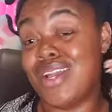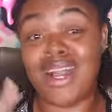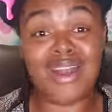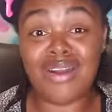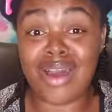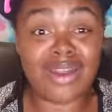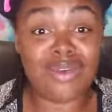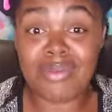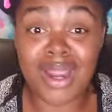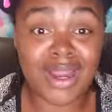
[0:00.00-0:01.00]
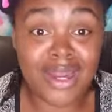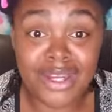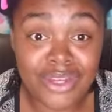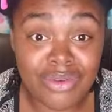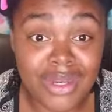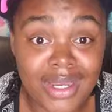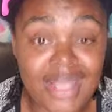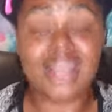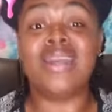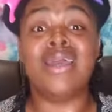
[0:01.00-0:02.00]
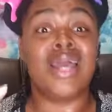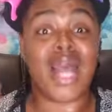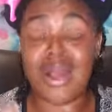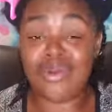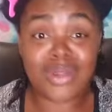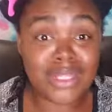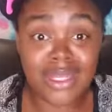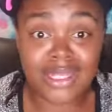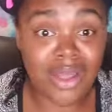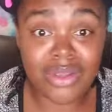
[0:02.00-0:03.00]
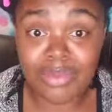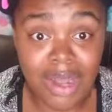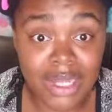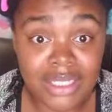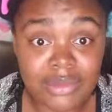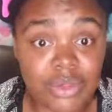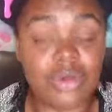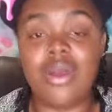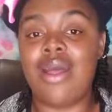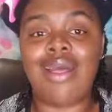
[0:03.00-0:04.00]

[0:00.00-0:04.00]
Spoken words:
I don't want my hair to shrink. I want to look as long as possible.